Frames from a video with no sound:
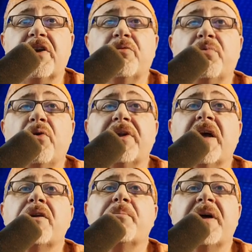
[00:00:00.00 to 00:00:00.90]
Explore
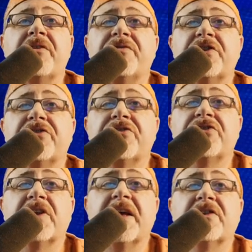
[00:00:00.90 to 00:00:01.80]
the other benefits of
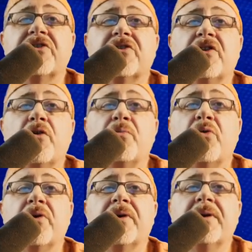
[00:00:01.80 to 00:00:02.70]
Sylectus load
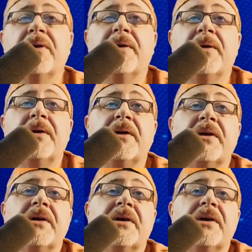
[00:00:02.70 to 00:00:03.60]
board.
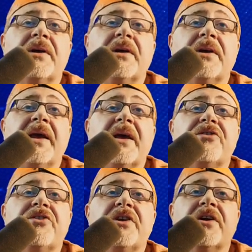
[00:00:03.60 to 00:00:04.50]
It
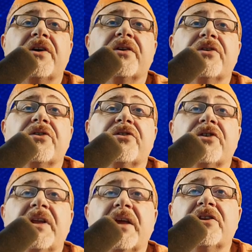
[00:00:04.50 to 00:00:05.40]
has here,
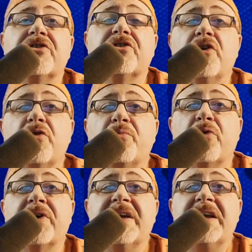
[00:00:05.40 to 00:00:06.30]
Sylectus load
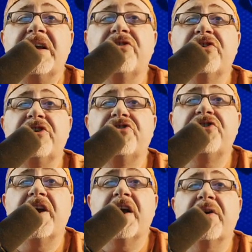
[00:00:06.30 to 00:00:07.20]
board, easily
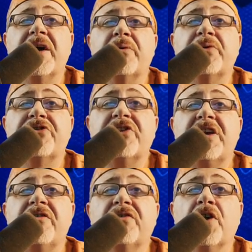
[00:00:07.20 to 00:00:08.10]
share and
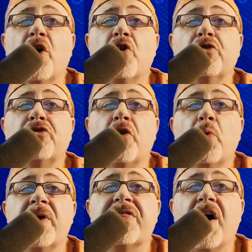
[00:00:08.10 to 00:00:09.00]
receive loads
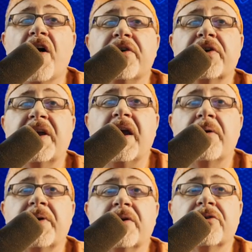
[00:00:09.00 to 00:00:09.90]
with other
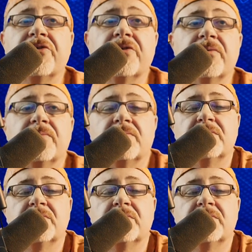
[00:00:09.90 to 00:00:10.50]
carriers.